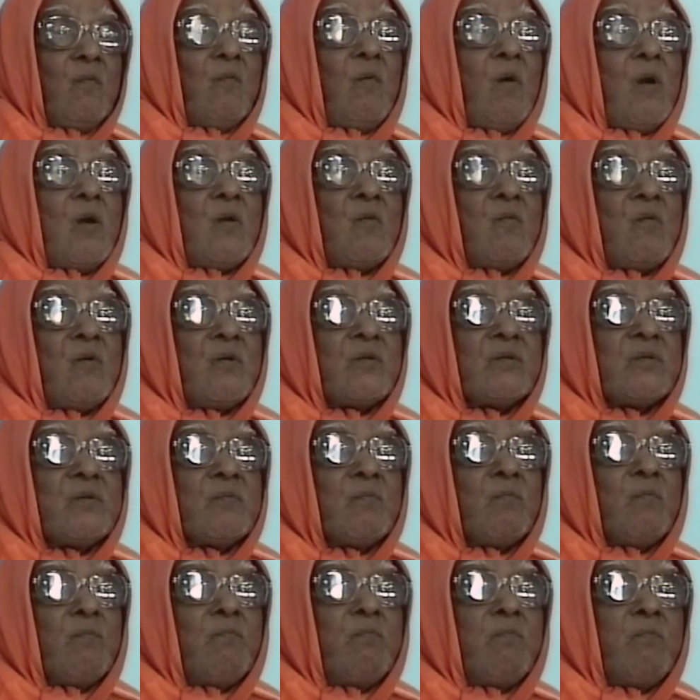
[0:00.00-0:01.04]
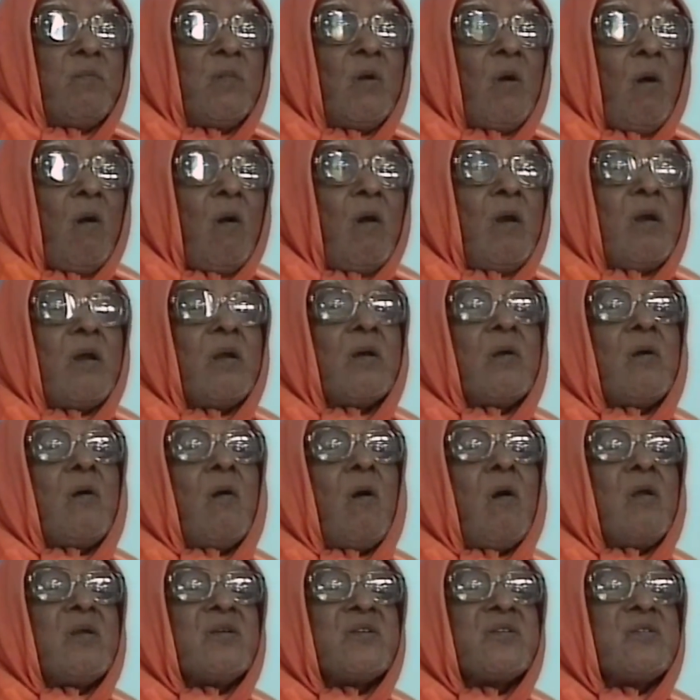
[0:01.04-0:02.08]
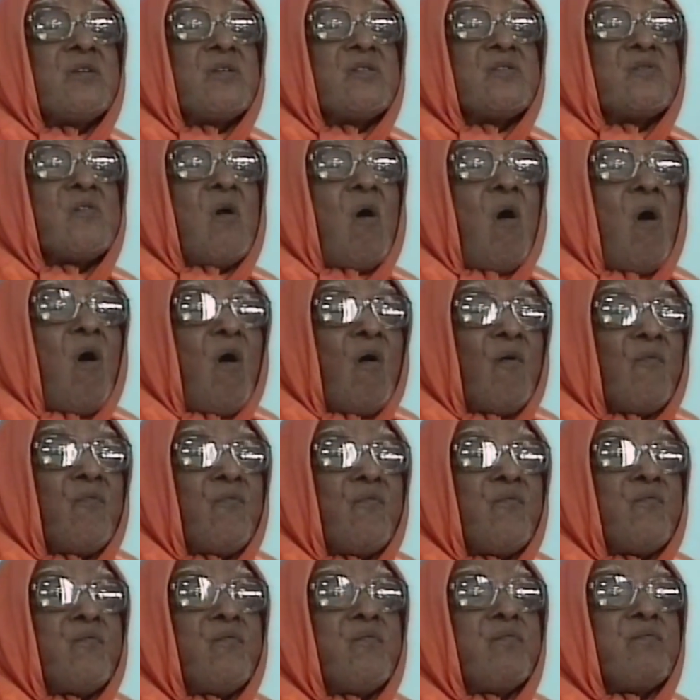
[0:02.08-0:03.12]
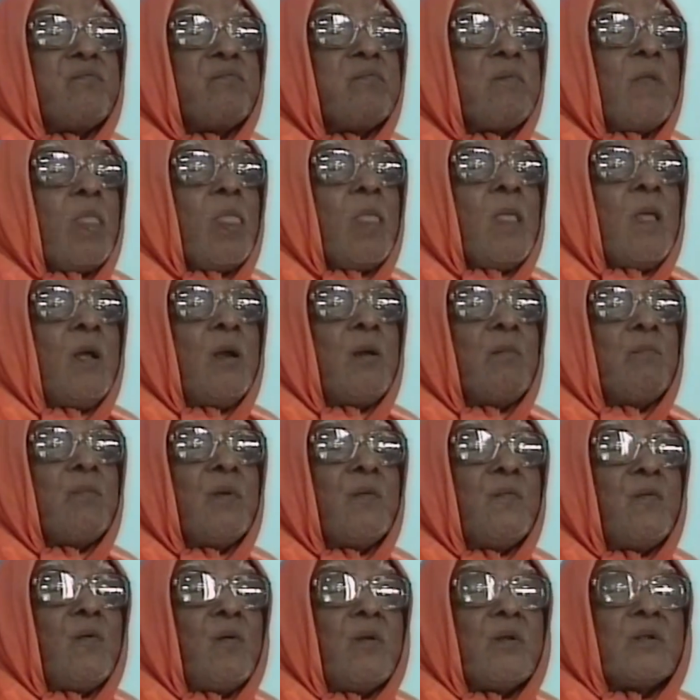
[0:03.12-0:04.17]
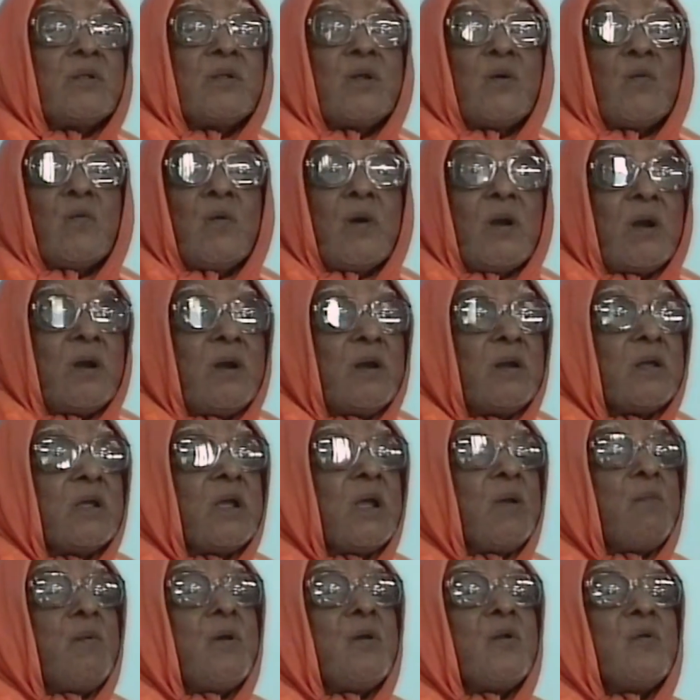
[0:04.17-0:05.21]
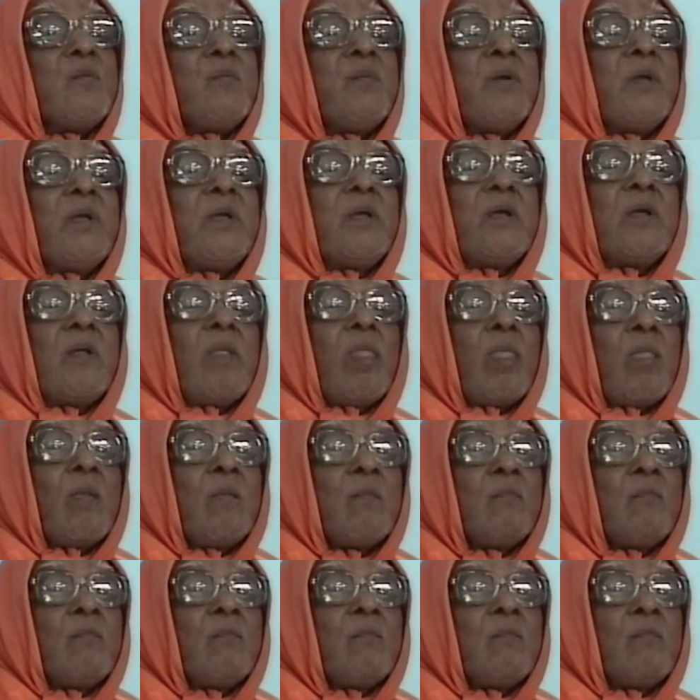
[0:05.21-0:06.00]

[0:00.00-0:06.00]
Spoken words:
What was God conscious of before the world came into being?